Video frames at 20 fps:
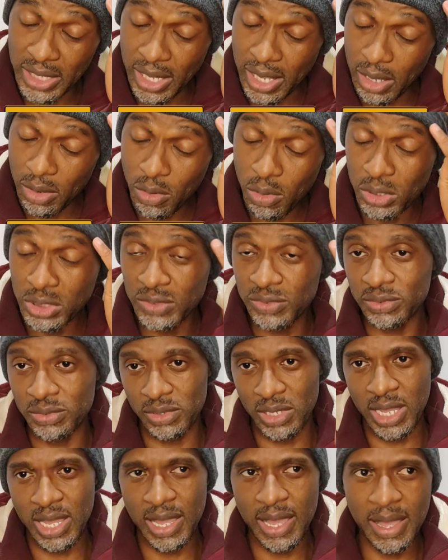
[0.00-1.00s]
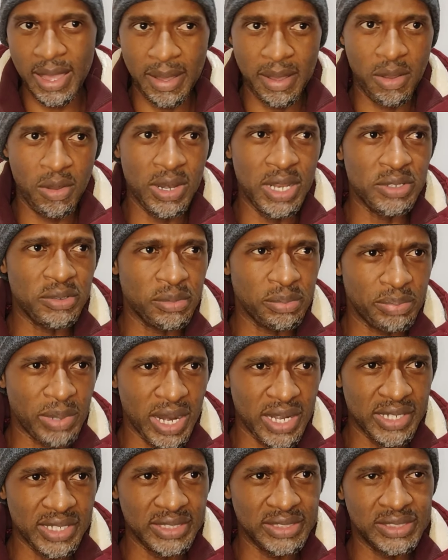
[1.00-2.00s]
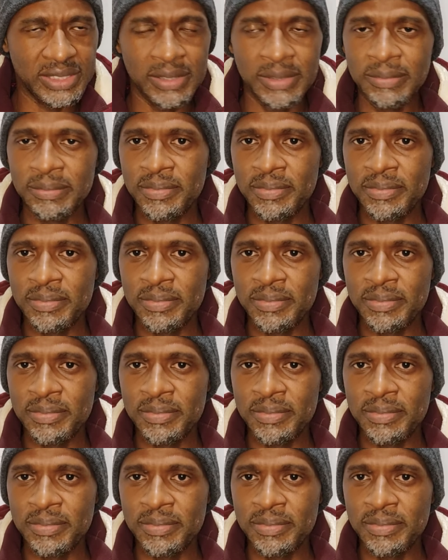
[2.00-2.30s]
uh, coach uh, Orlando Pirates.